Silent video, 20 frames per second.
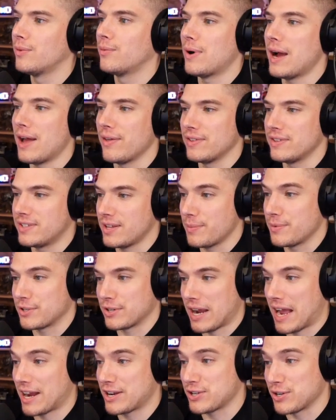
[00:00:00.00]
Wow, these summons are
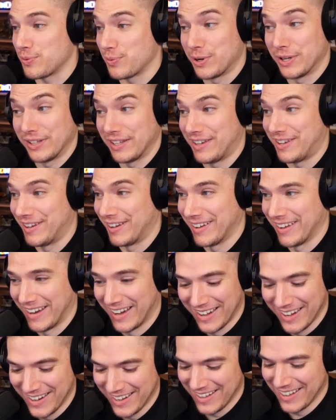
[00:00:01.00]
actually really good.
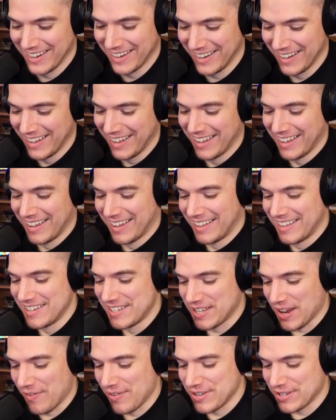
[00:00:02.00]
these
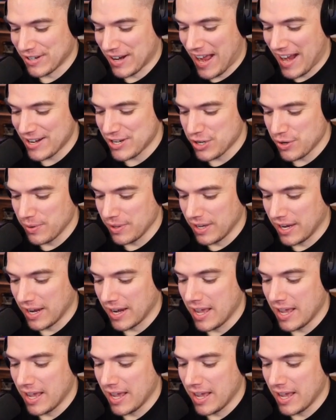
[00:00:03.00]
summons are actually really good.